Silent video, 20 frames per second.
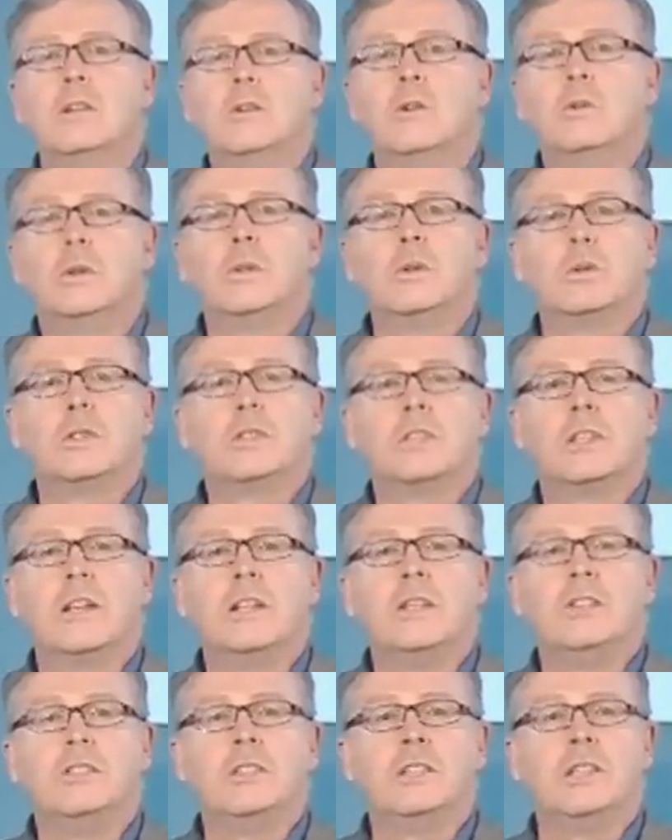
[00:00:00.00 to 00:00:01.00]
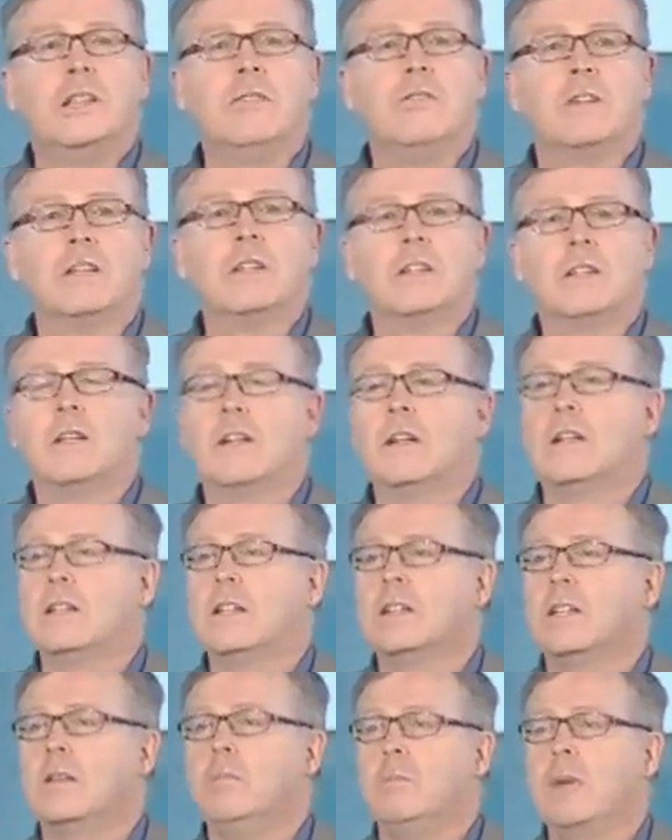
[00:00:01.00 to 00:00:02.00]
which was signed in
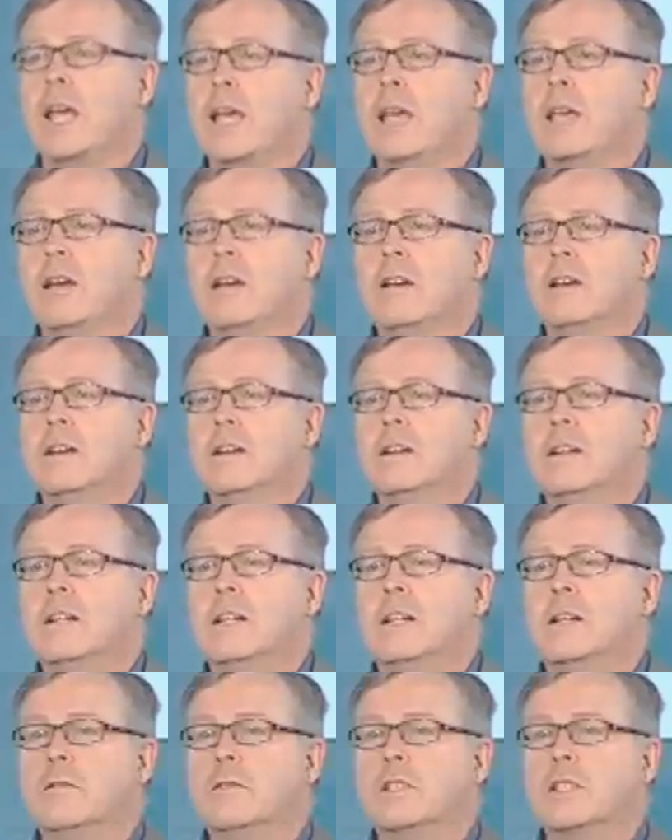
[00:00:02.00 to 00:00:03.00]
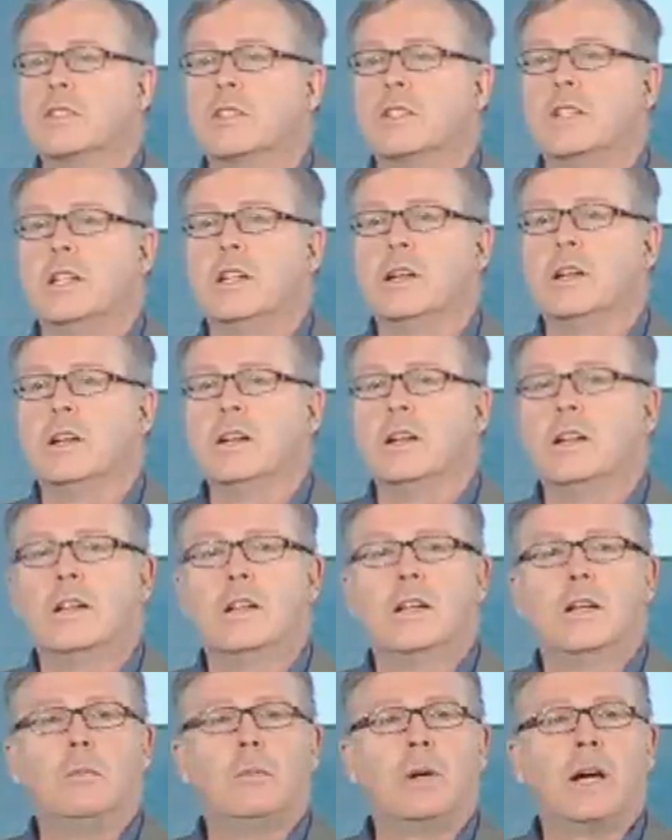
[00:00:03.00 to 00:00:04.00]
Geneva in May of this year
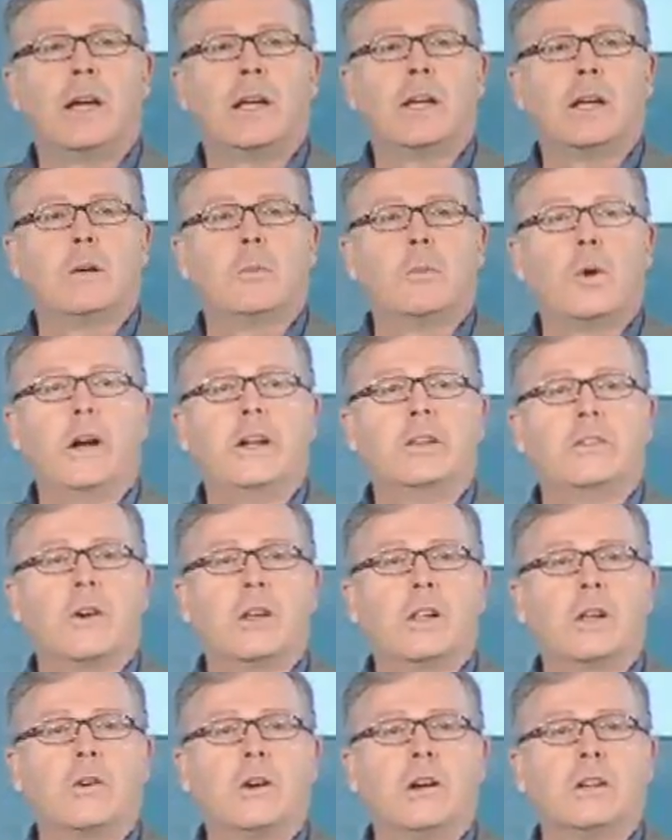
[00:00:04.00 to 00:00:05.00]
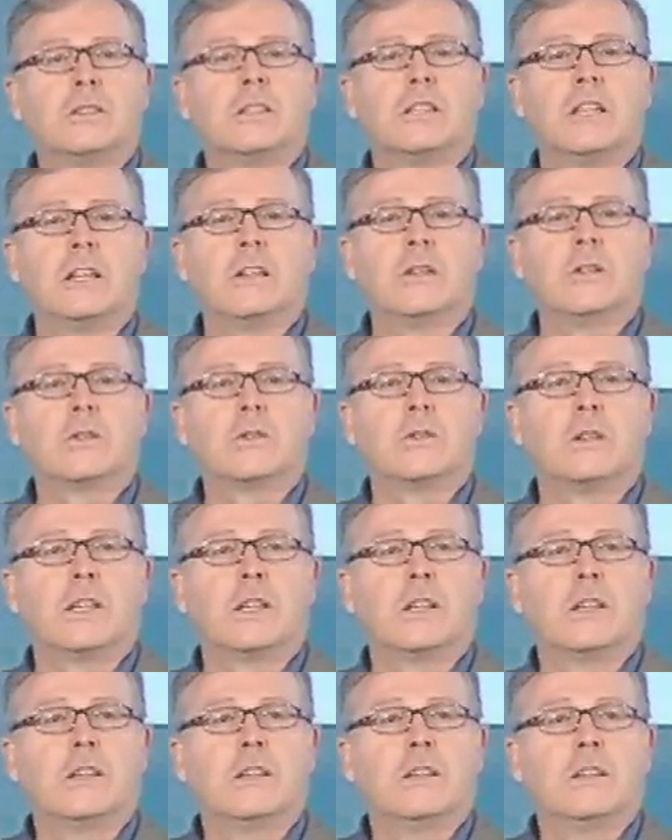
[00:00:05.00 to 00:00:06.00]
by parties all across the industry,
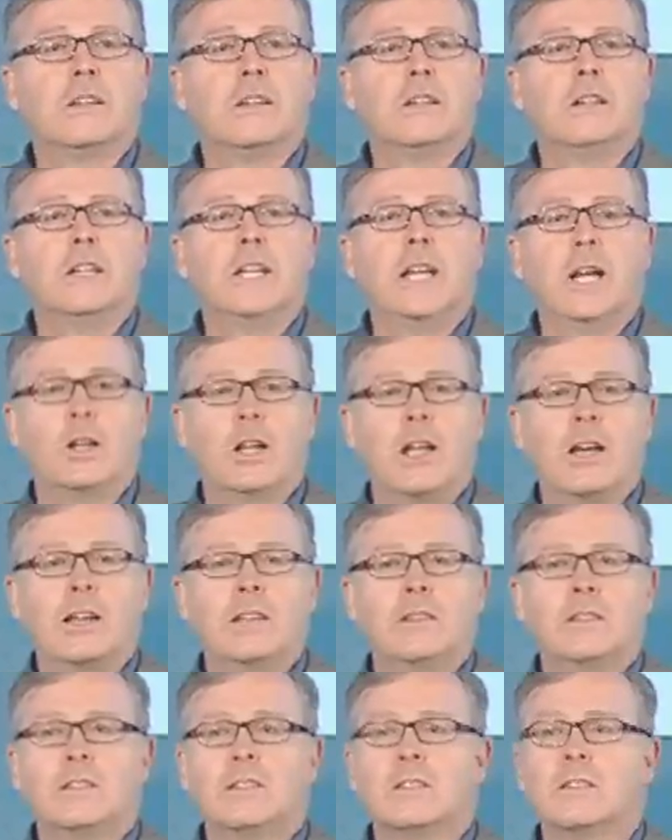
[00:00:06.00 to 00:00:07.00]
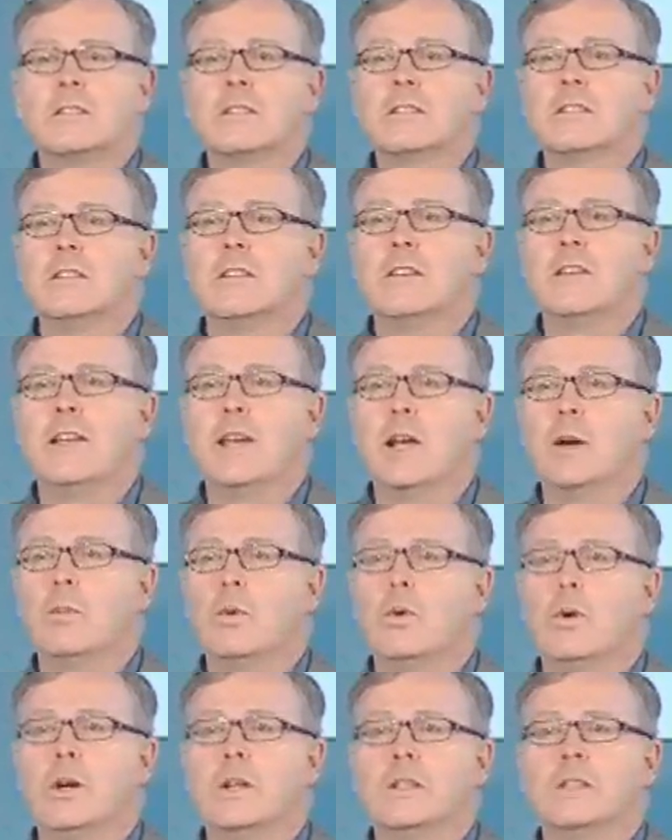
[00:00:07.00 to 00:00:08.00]
airlines,
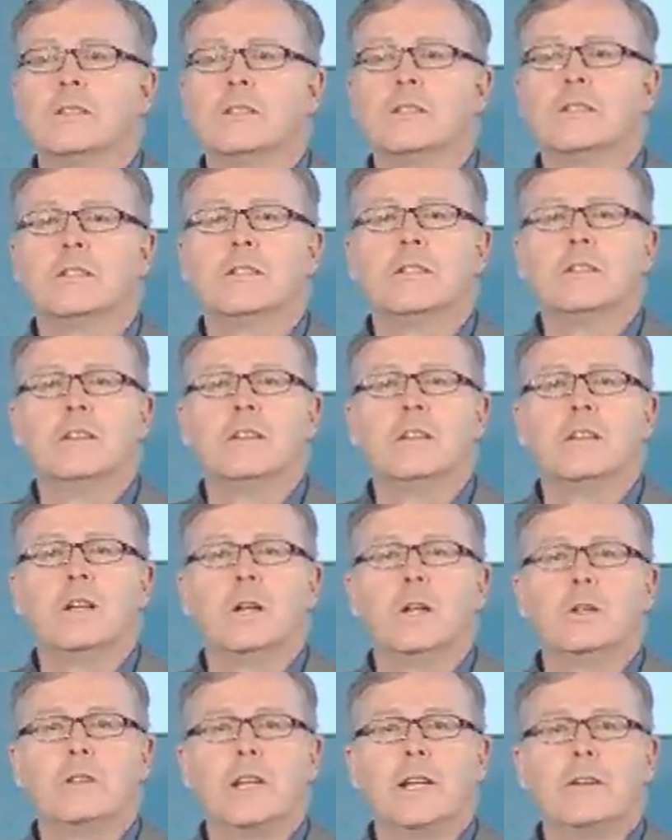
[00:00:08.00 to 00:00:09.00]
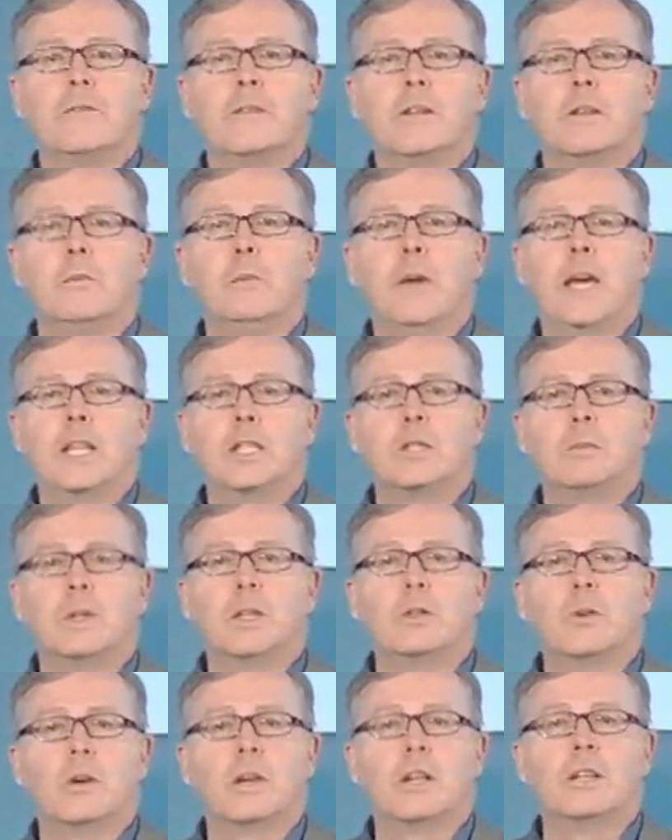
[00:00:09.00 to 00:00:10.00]
airports, air traffic
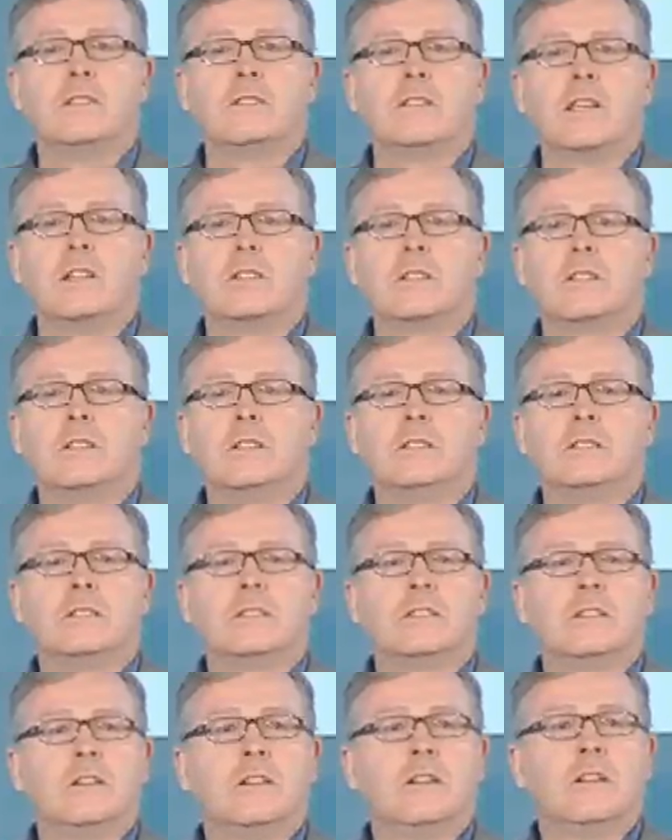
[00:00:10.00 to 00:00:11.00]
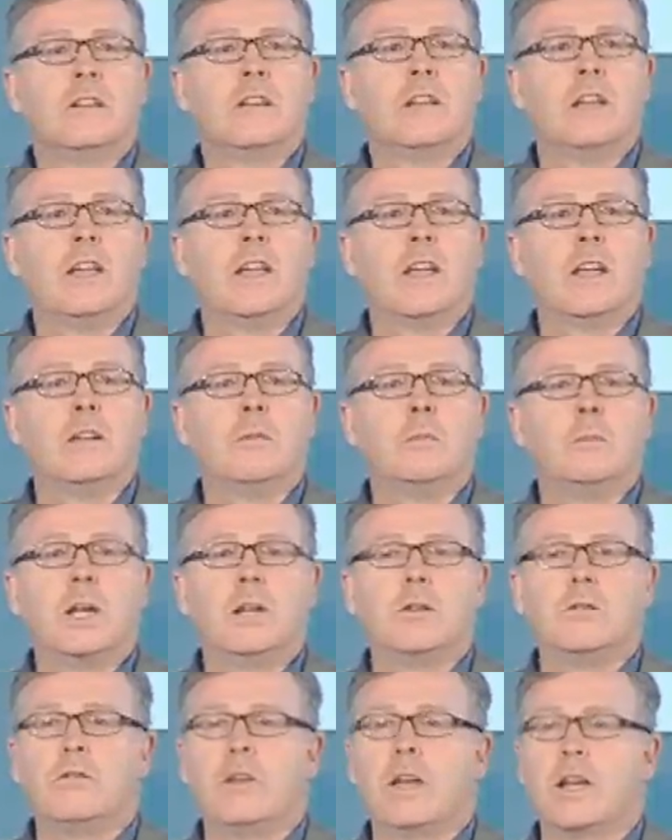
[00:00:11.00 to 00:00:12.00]
management organizations, and
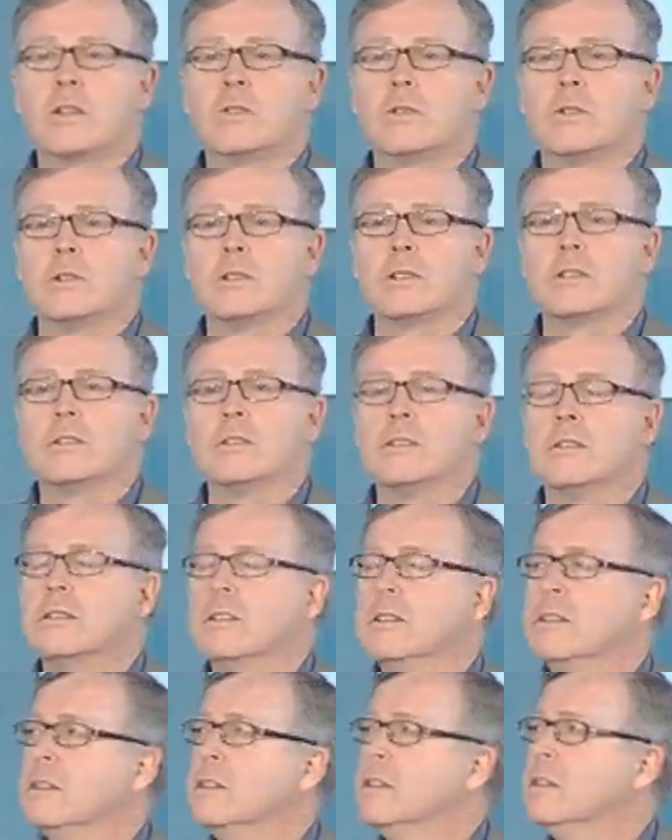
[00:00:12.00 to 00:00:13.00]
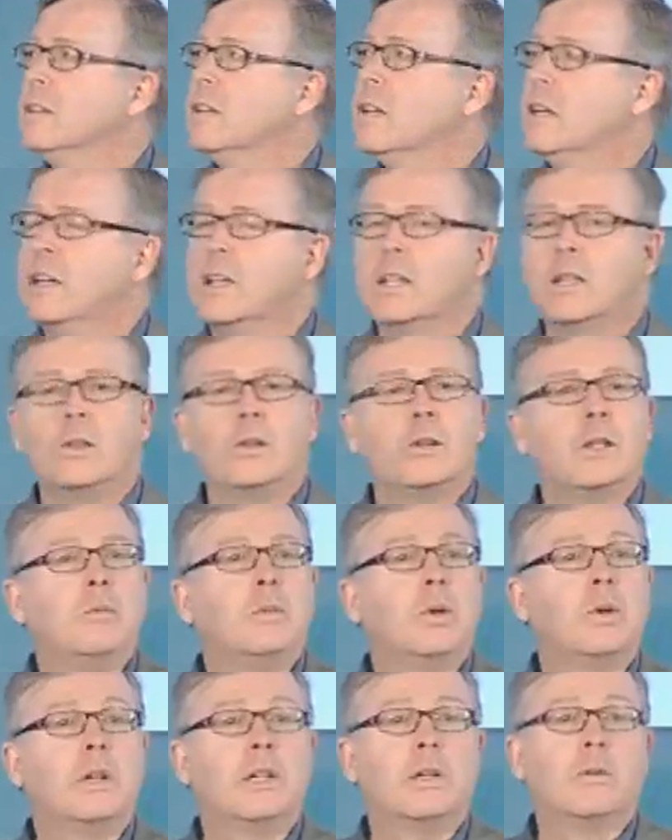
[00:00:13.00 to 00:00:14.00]
manufacturers, uh, including
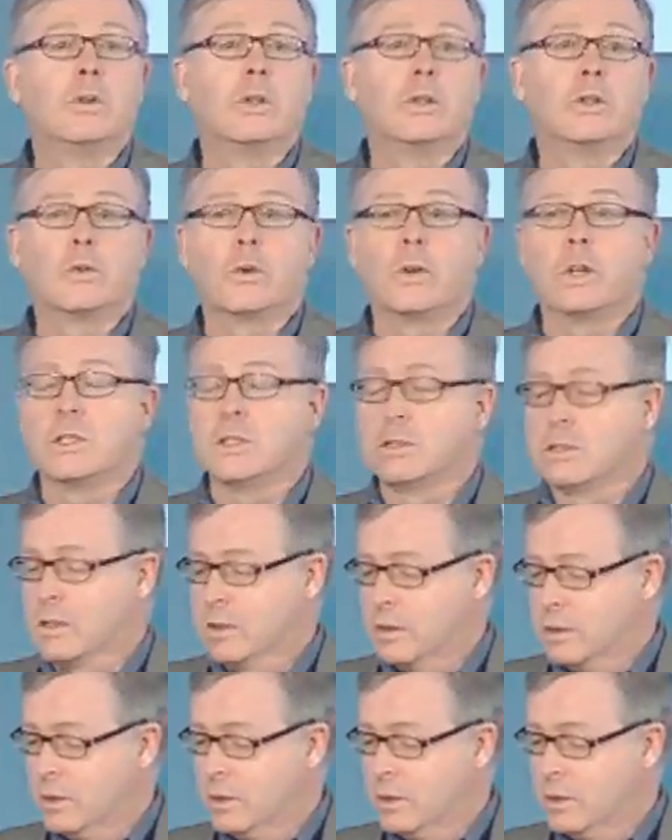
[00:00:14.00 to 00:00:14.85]
Boeing and Rolls Royce.